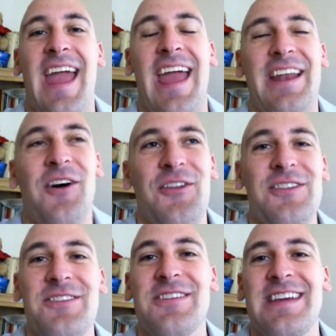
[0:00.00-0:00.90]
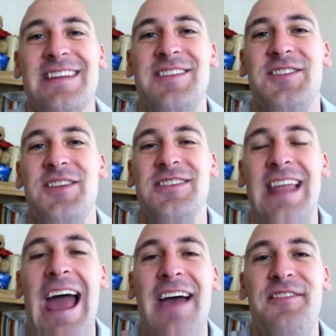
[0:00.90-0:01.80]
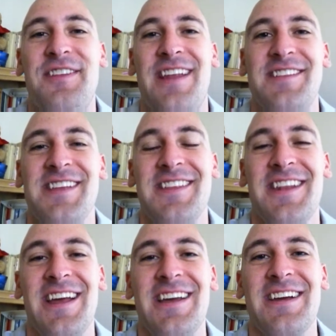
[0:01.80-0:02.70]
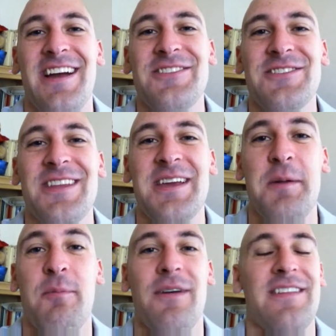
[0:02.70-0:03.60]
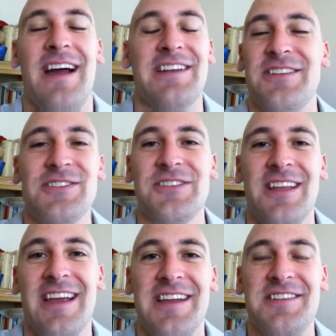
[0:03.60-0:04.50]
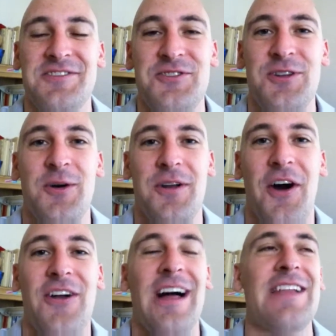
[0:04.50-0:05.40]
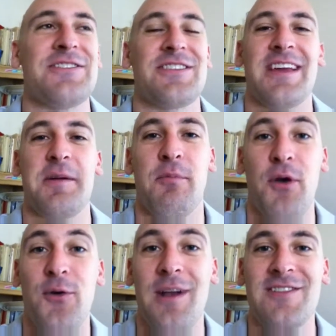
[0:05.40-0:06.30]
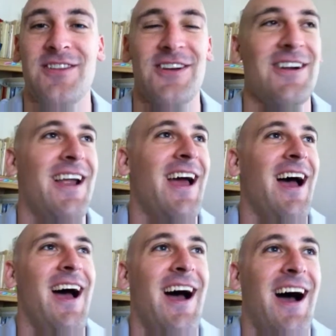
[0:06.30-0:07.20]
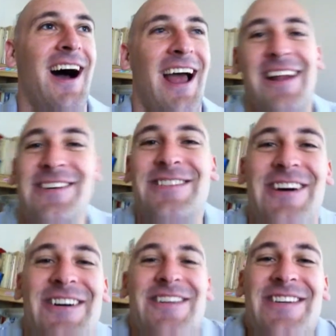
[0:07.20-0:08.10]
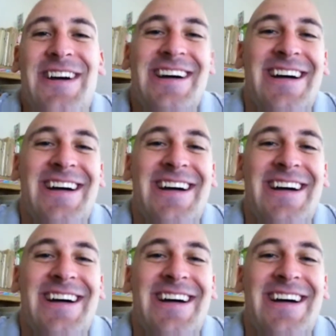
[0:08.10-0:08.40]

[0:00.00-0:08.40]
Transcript: And all the little kids laughed and said that I looked like a, but I didn't look like I did judo at all. I looked like a pro wrestler. I don't know.